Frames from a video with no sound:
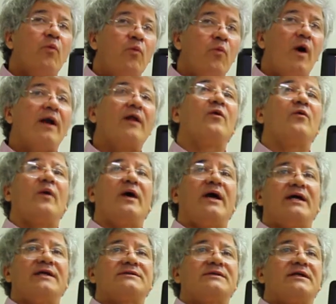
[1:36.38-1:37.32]
one of the
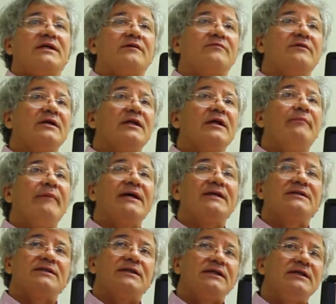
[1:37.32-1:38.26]
ways that it really
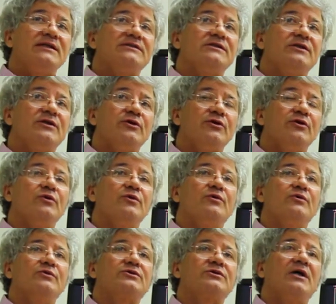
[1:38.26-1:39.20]
makes it easy to
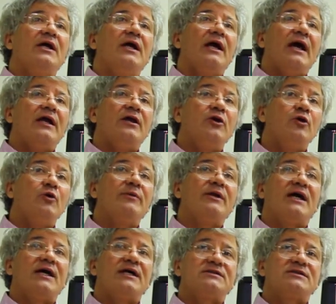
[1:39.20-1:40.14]
use and
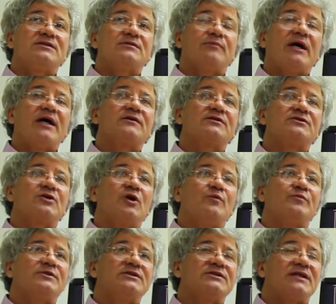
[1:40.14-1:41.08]
humanizes
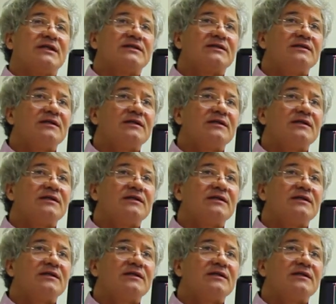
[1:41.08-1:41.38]
microscopes is that